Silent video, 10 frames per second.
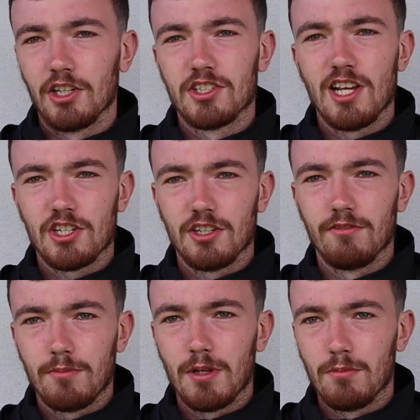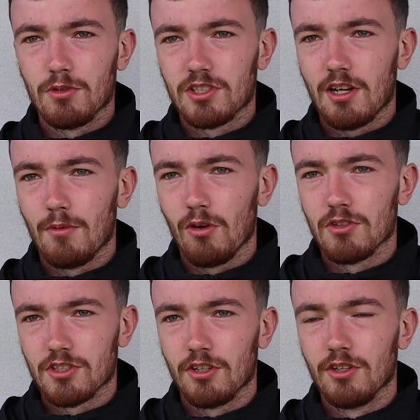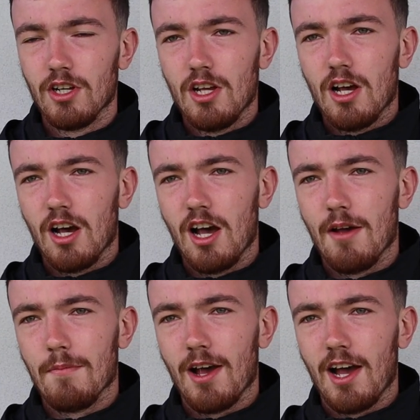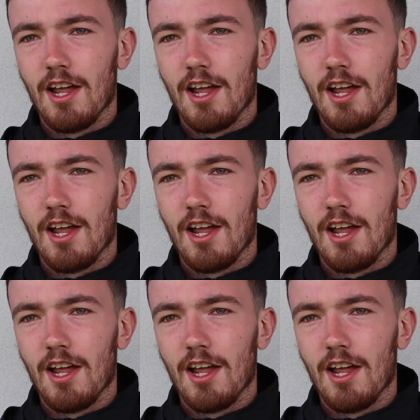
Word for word: a good session for people to come along to um,